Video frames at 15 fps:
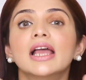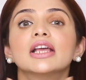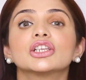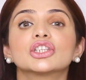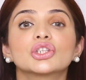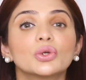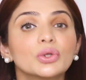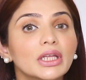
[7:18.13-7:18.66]

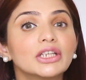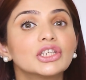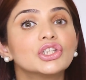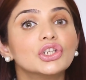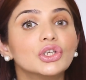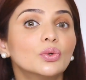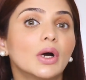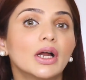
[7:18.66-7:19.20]
so that
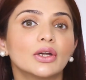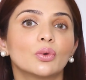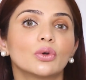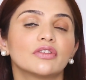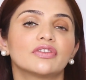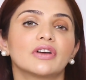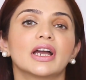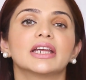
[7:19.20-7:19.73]
you are
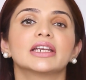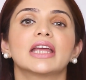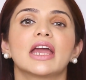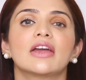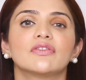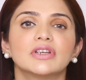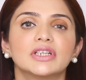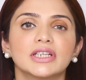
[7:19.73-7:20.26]
notified
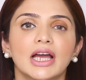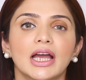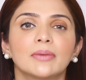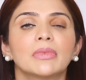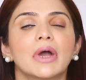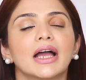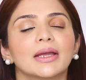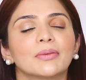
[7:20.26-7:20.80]
every time
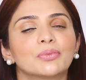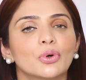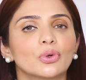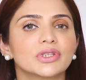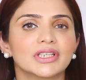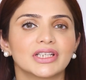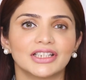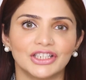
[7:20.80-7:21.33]
I am
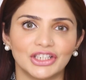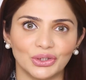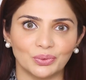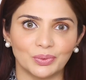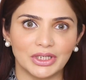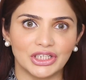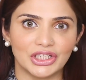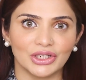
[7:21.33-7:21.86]
posting a new
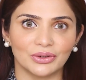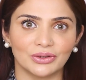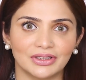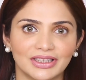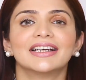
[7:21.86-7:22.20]
video.